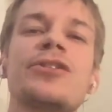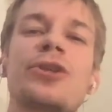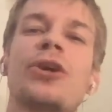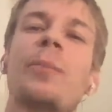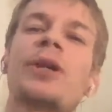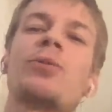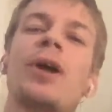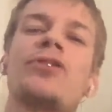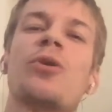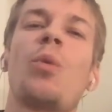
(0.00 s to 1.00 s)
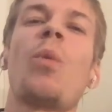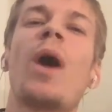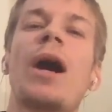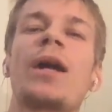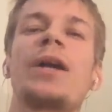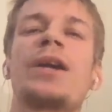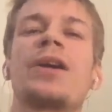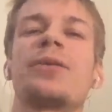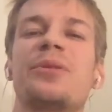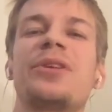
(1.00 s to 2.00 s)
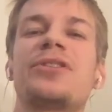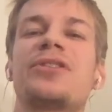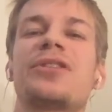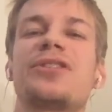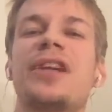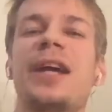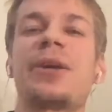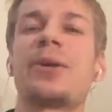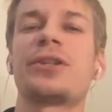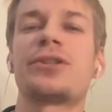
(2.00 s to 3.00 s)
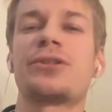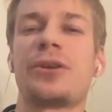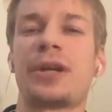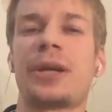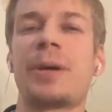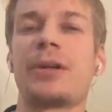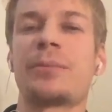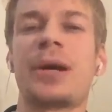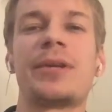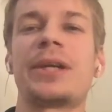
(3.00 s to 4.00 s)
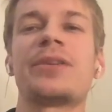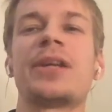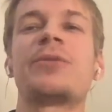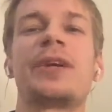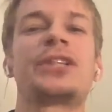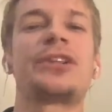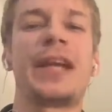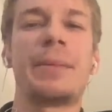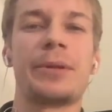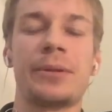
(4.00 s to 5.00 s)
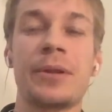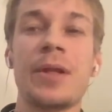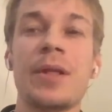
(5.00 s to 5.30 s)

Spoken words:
So you might wonder, why is this guy going to talk about private equity and venture capital?